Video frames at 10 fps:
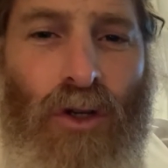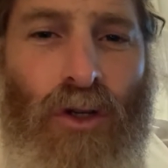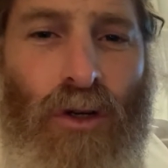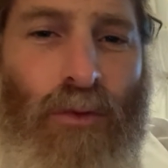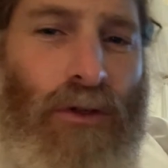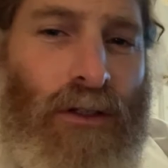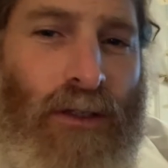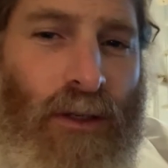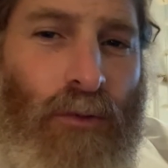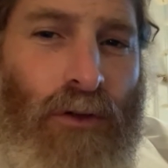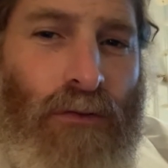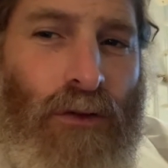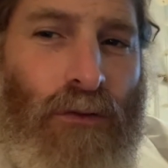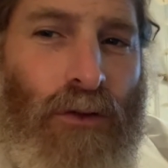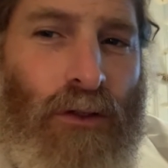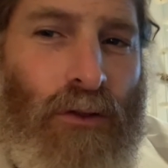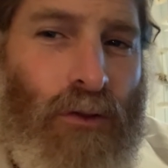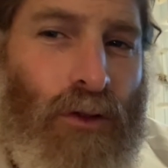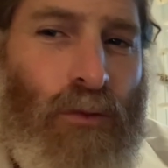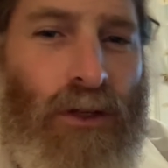should a person separate from the
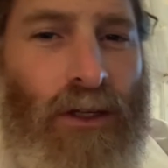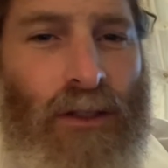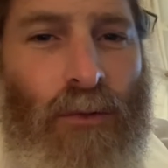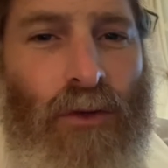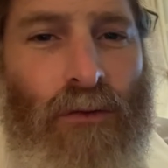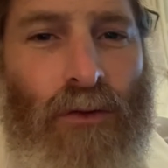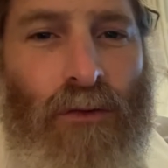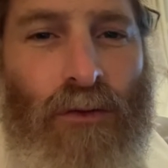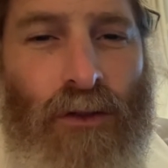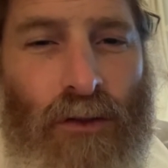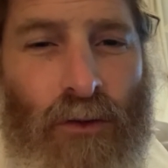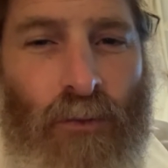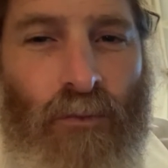physical, should we not separate from the physical?